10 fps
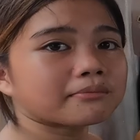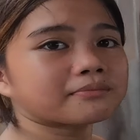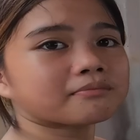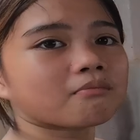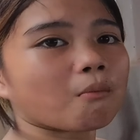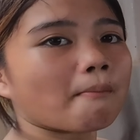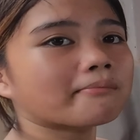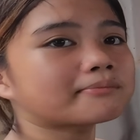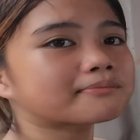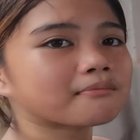bring her back
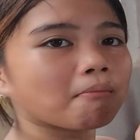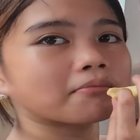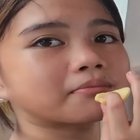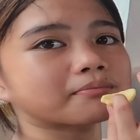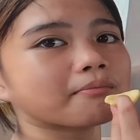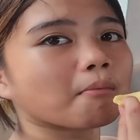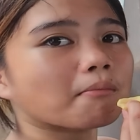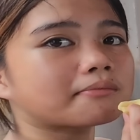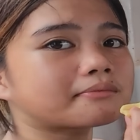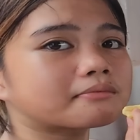here. Jollibee
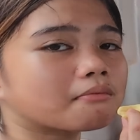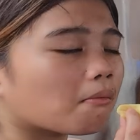burger.